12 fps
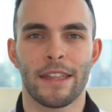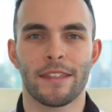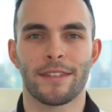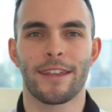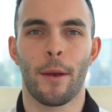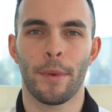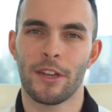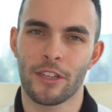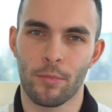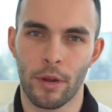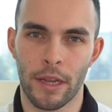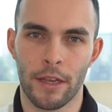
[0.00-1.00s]
that this is coming to
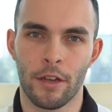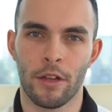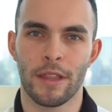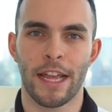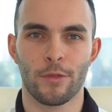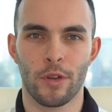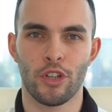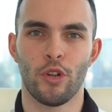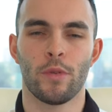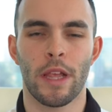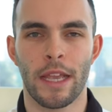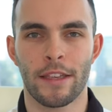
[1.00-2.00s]
Spring Hill and that's what
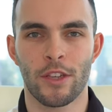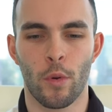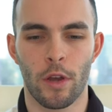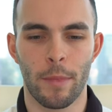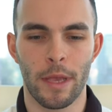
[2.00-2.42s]
June Lake is going to